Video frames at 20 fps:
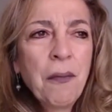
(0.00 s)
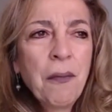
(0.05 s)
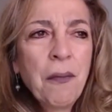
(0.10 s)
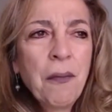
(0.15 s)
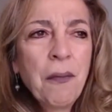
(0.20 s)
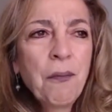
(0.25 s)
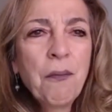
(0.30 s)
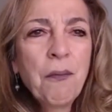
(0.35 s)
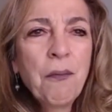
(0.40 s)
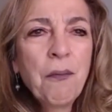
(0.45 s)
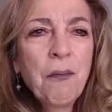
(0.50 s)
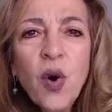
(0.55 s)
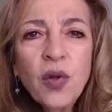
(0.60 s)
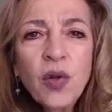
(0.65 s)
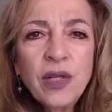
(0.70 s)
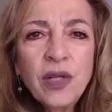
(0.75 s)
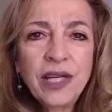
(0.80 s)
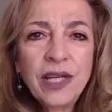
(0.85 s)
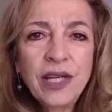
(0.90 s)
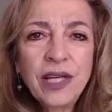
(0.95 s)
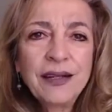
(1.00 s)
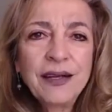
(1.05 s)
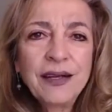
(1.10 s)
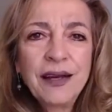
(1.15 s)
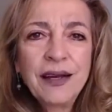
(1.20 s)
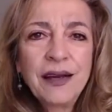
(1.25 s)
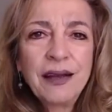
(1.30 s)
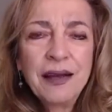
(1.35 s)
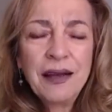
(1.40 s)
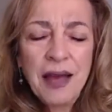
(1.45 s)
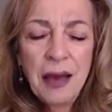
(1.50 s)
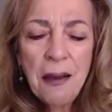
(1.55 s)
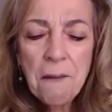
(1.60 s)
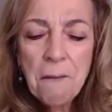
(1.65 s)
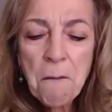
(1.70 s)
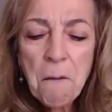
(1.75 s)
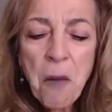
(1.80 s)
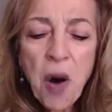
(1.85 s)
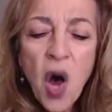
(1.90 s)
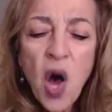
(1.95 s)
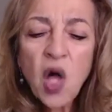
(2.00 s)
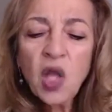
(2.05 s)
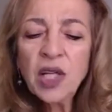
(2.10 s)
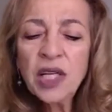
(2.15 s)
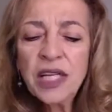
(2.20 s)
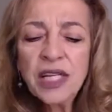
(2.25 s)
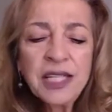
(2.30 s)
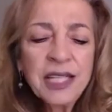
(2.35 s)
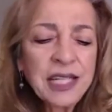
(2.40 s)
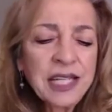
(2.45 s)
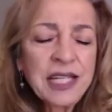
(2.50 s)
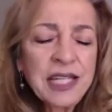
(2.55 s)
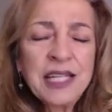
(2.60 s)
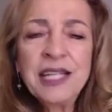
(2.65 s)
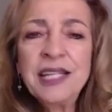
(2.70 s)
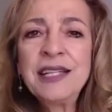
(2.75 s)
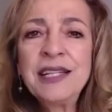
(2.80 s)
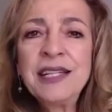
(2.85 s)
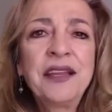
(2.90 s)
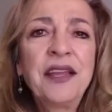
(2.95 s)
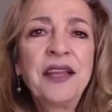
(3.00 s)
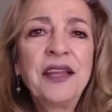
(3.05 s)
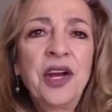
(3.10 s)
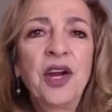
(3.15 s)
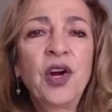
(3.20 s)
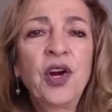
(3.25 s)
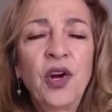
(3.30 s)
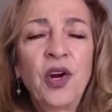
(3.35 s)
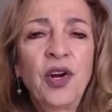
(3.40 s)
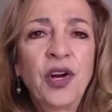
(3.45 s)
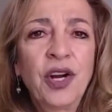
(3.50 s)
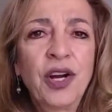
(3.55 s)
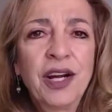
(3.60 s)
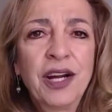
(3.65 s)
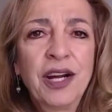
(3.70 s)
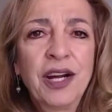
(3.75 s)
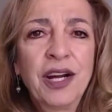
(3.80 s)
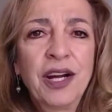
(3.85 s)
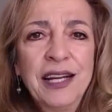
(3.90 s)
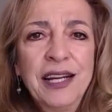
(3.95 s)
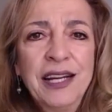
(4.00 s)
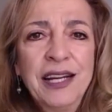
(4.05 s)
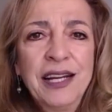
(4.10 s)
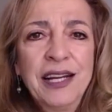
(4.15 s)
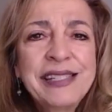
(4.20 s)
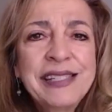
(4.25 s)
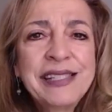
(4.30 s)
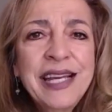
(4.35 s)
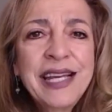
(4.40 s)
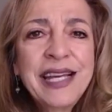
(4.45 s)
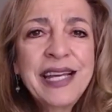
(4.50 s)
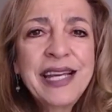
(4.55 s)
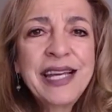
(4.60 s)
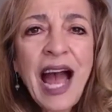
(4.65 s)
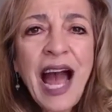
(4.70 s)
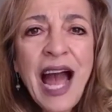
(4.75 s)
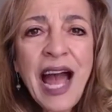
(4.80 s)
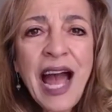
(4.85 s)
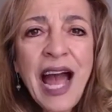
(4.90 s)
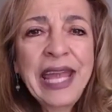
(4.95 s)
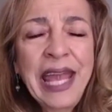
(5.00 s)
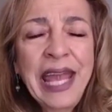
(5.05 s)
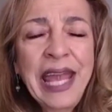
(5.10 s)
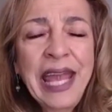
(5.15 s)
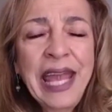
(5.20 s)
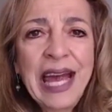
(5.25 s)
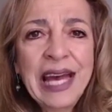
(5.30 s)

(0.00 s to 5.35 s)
mulling and mauling in there and saying, I can't.